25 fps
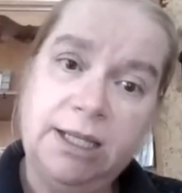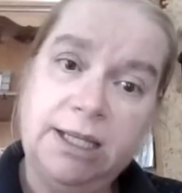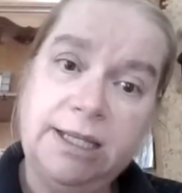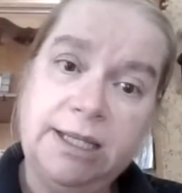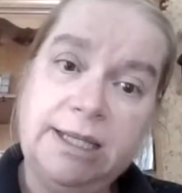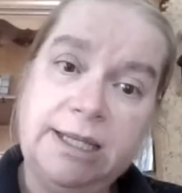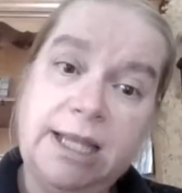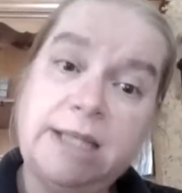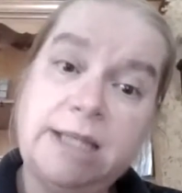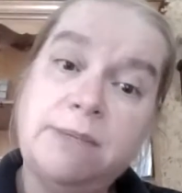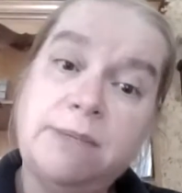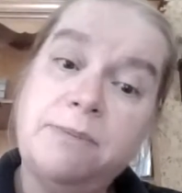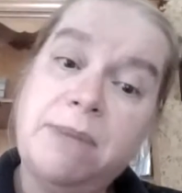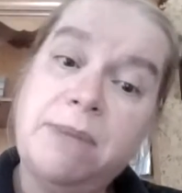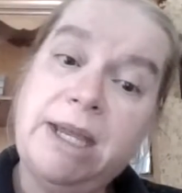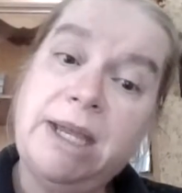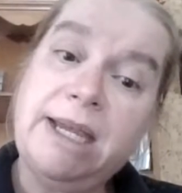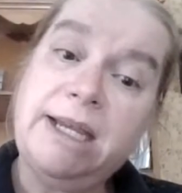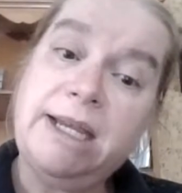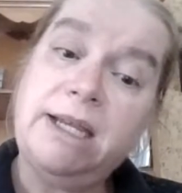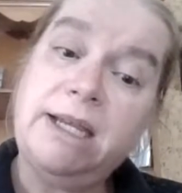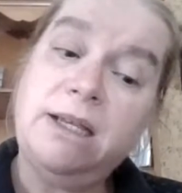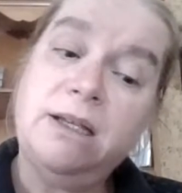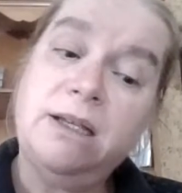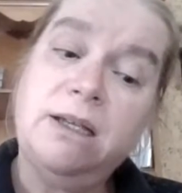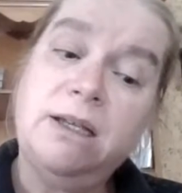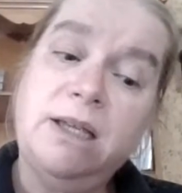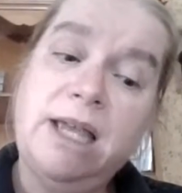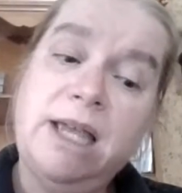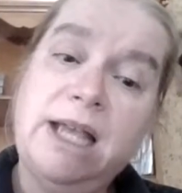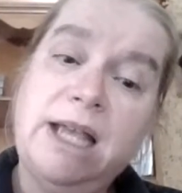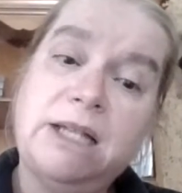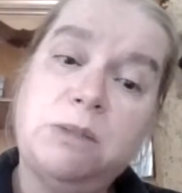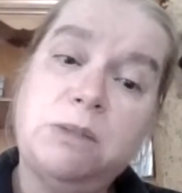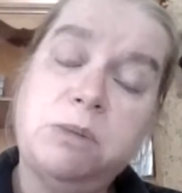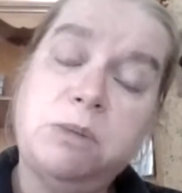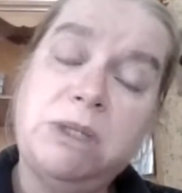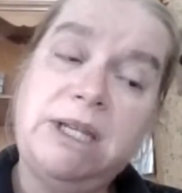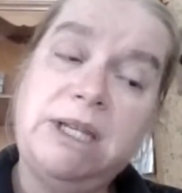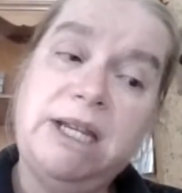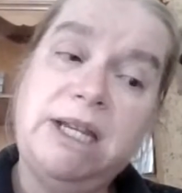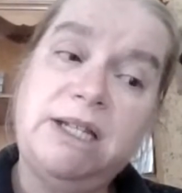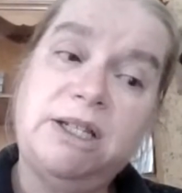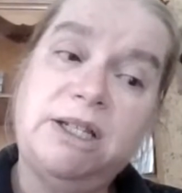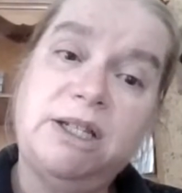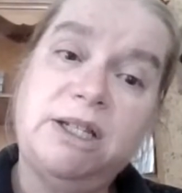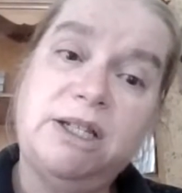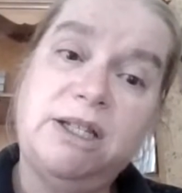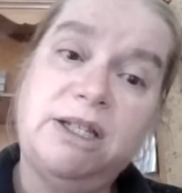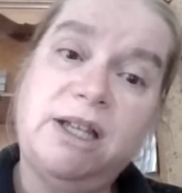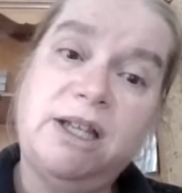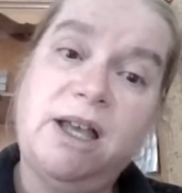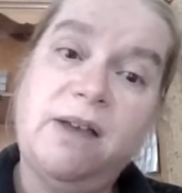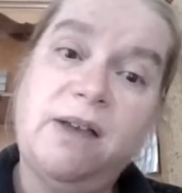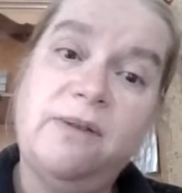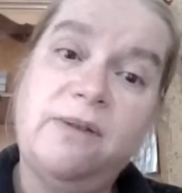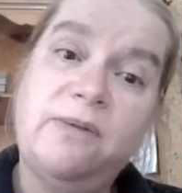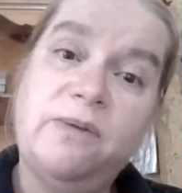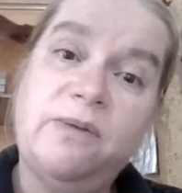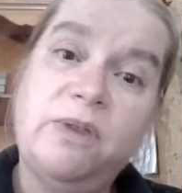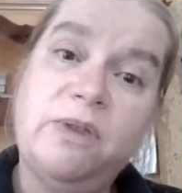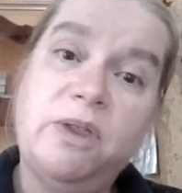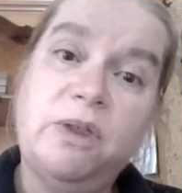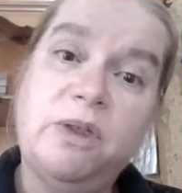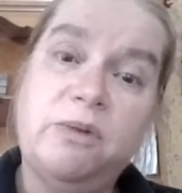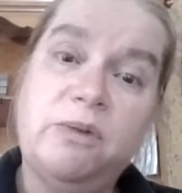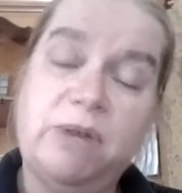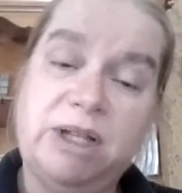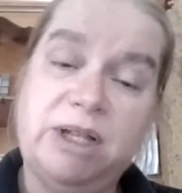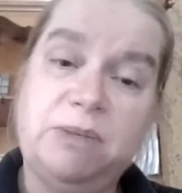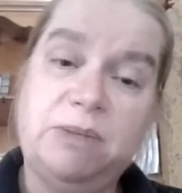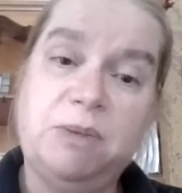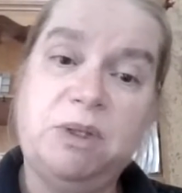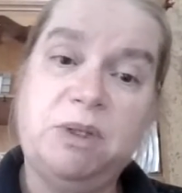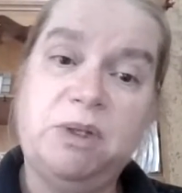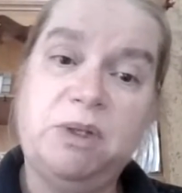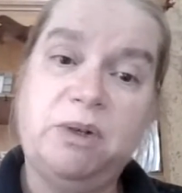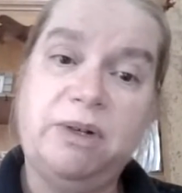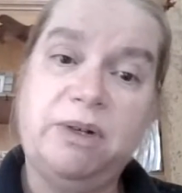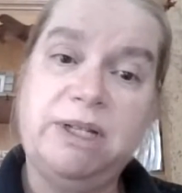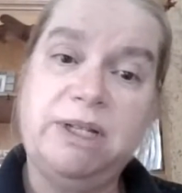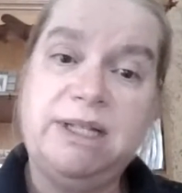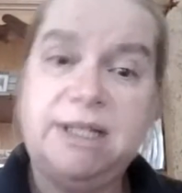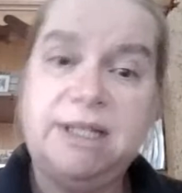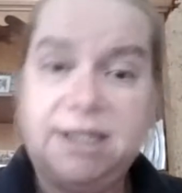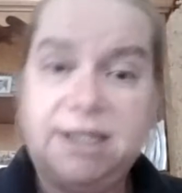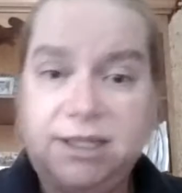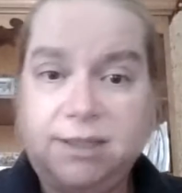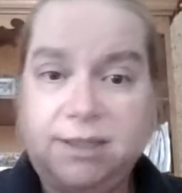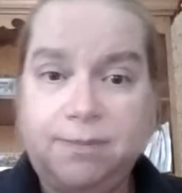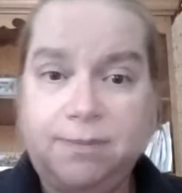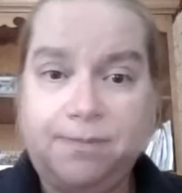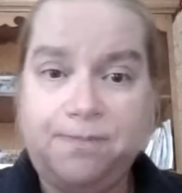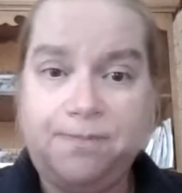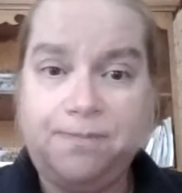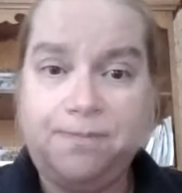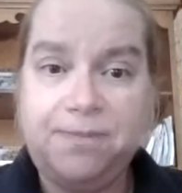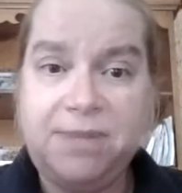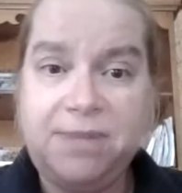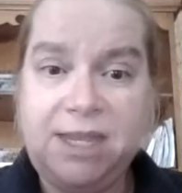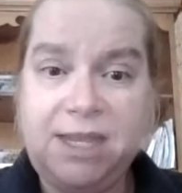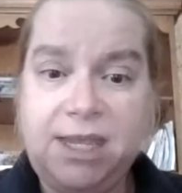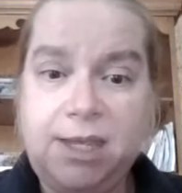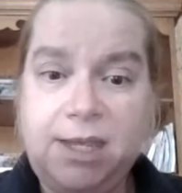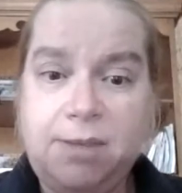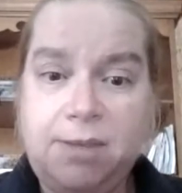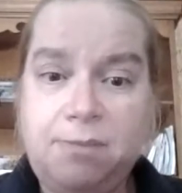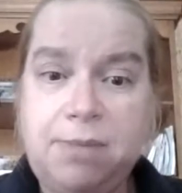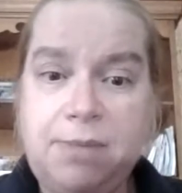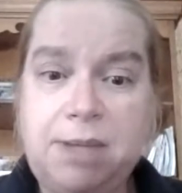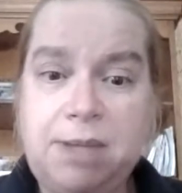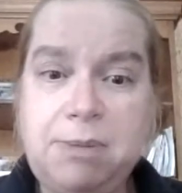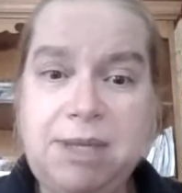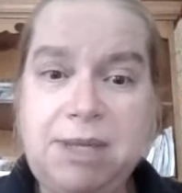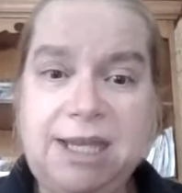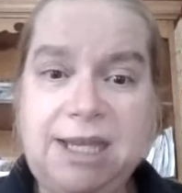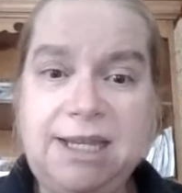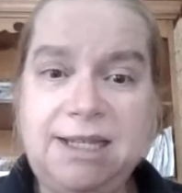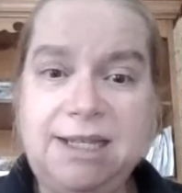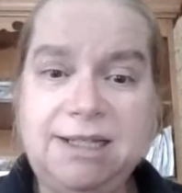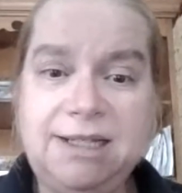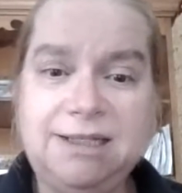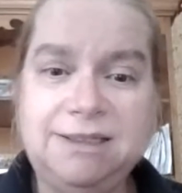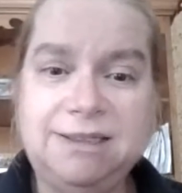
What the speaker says: that's my explanation of the respiratory system. Bye-bye.